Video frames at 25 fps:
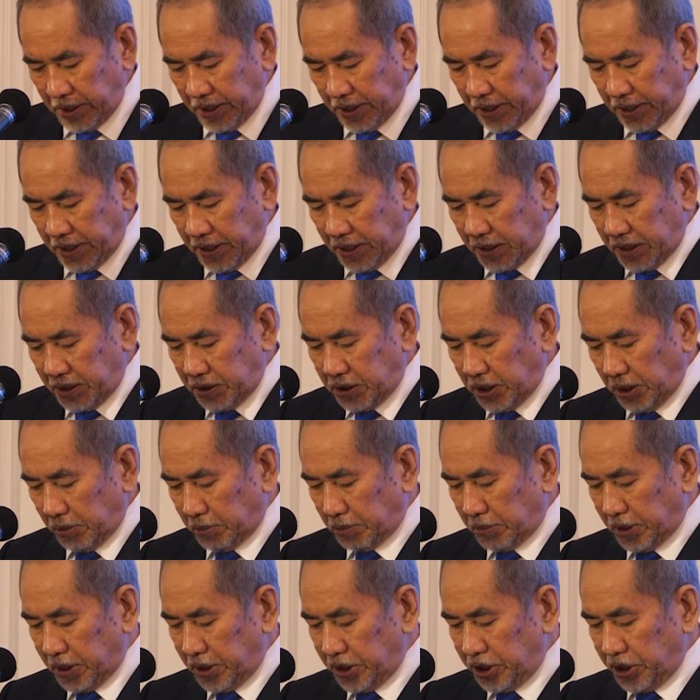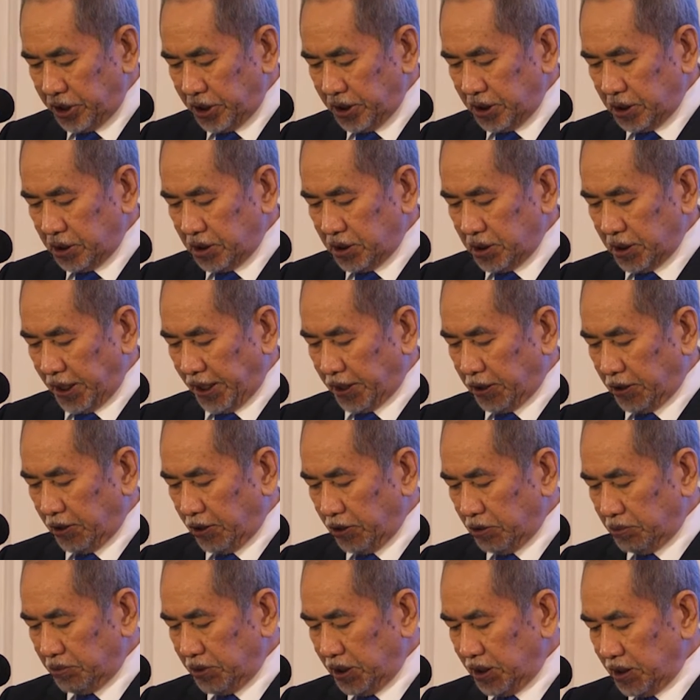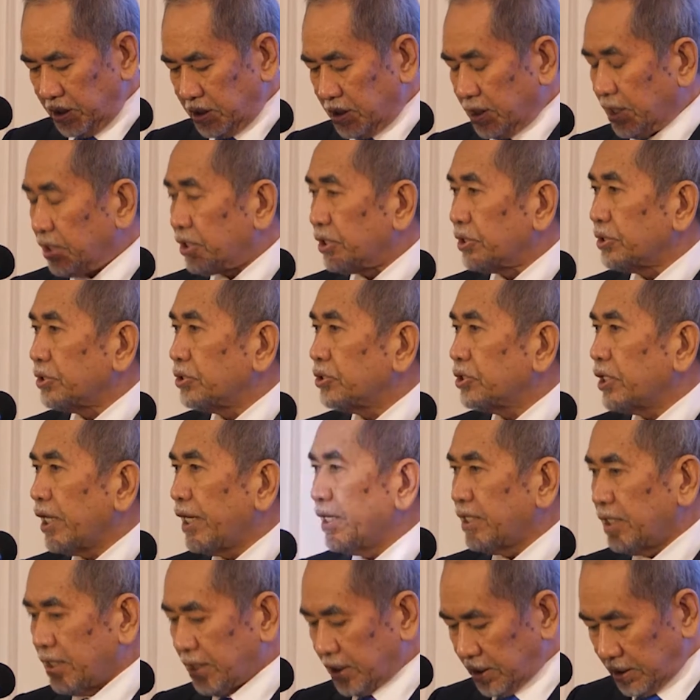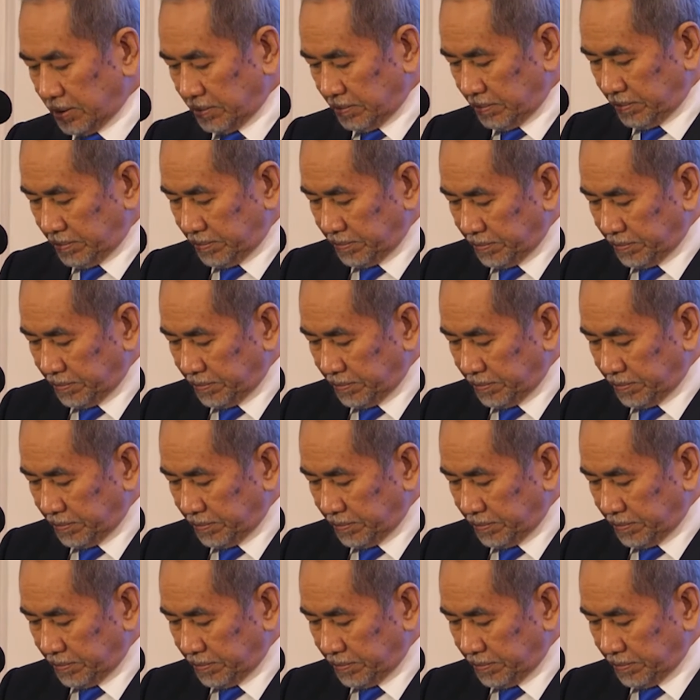against emerging economies such as China,